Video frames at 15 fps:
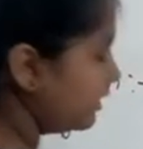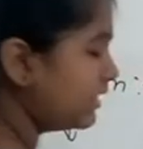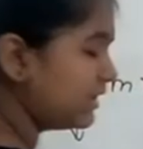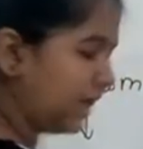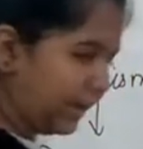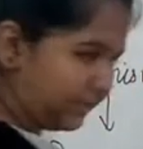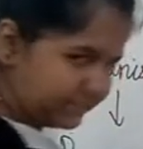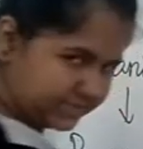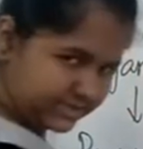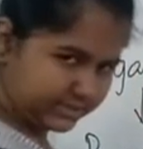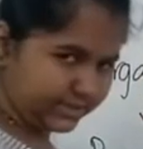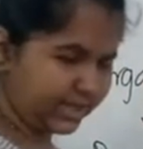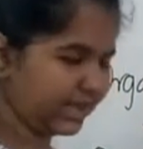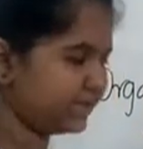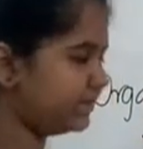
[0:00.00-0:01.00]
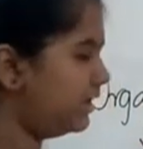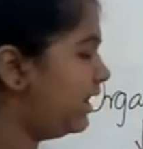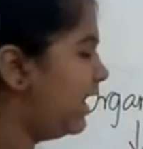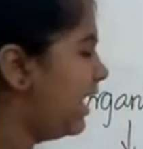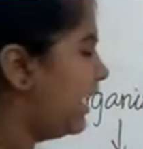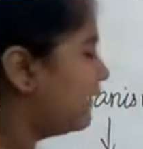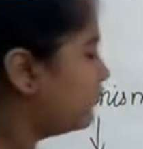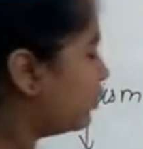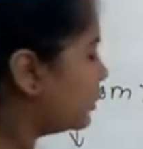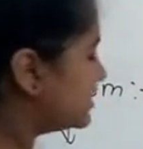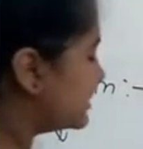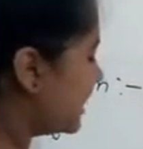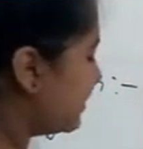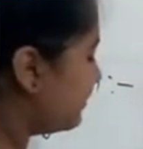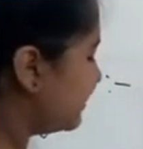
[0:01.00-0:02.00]
comes together and what
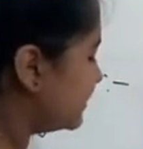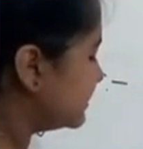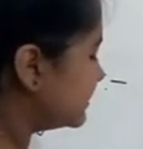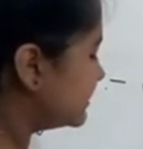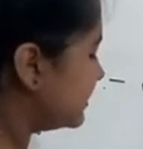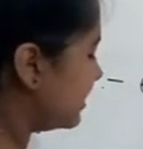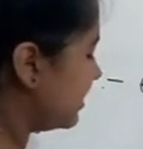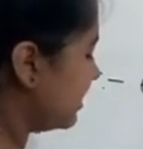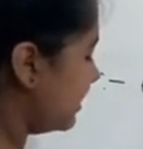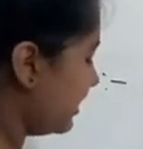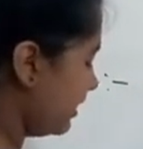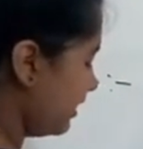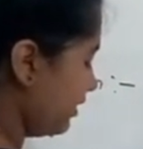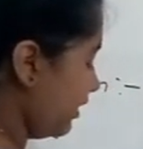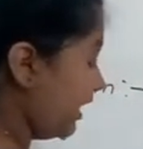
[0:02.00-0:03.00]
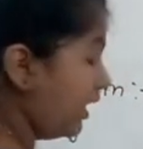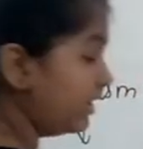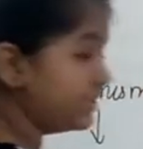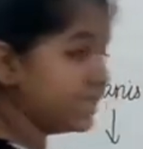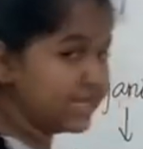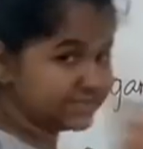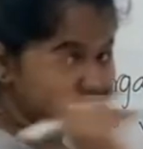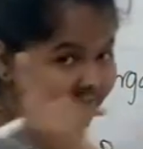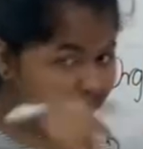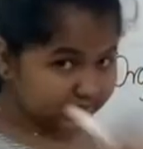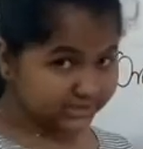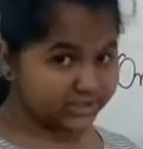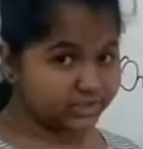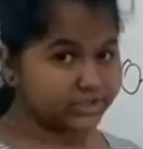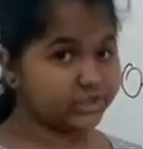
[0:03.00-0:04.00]
happens? There's a
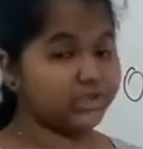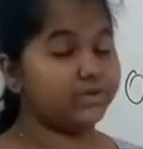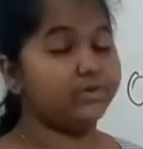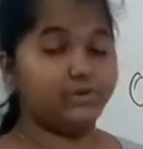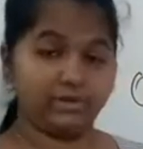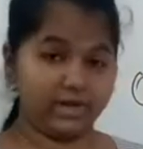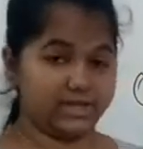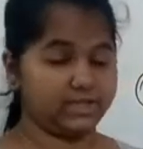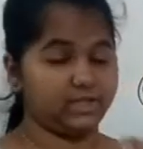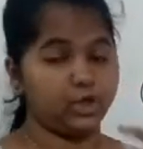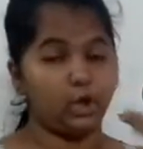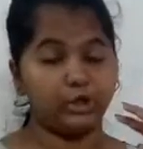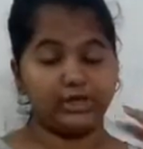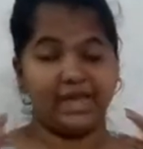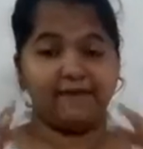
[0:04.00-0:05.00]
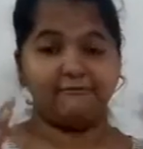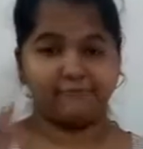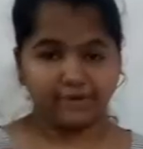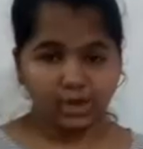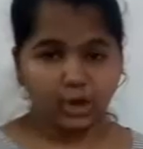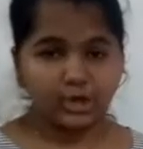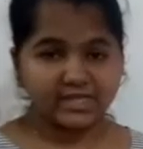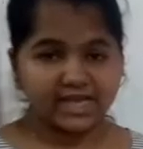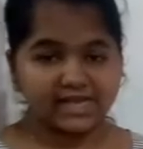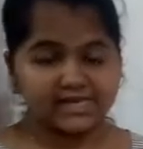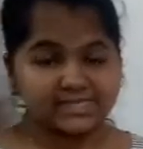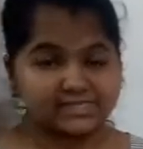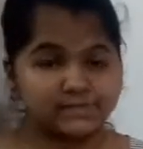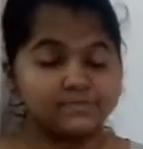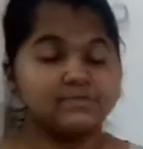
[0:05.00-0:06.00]
condition. Like not every
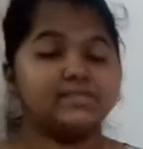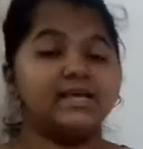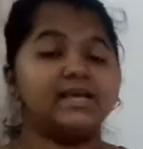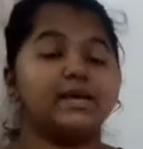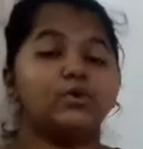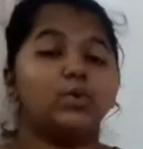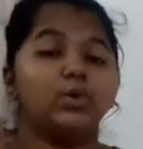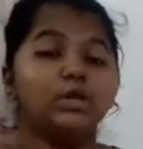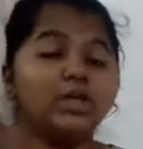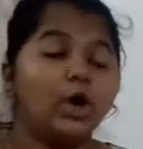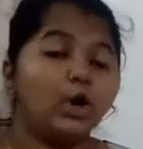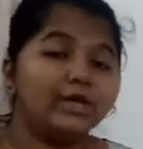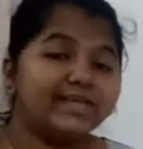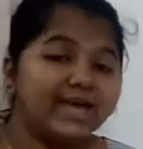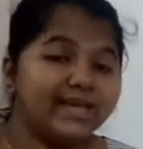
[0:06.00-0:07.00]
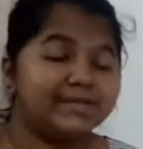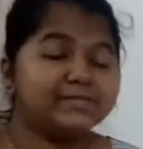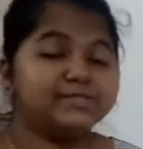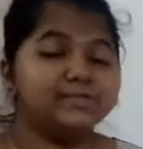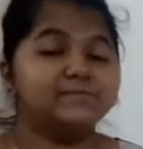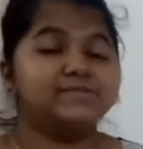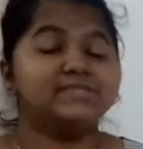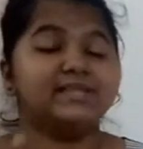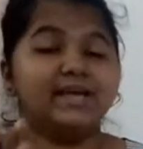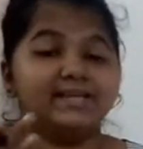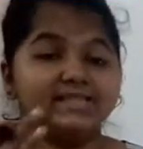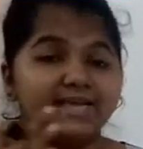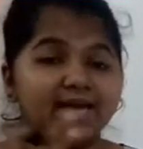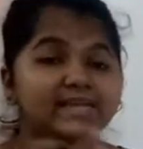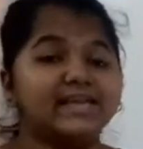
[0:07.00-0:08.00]
organisms, there are only organisms that
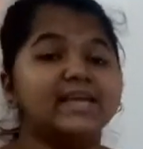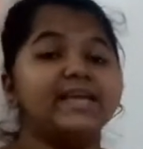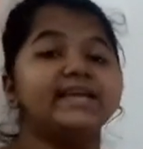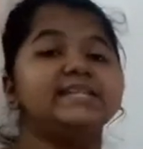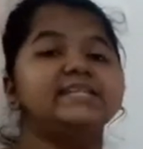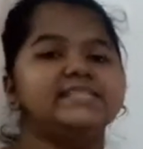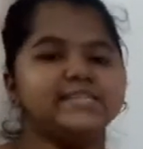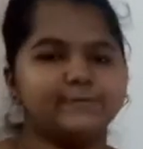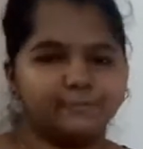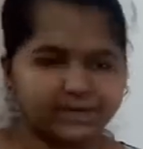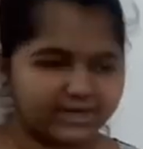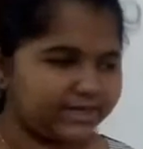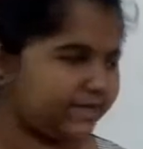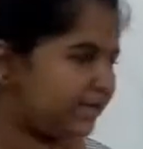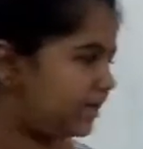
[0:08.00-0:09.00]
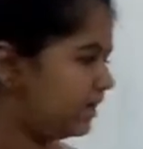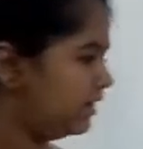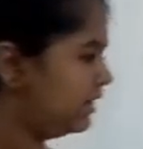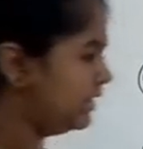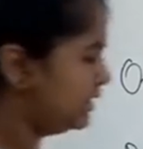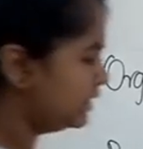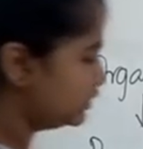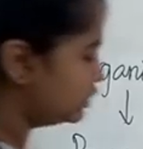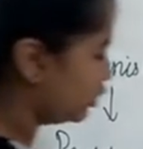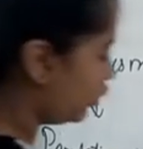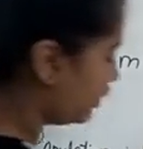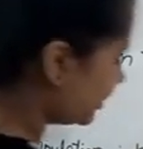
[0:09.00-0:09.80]
can interbreed. So,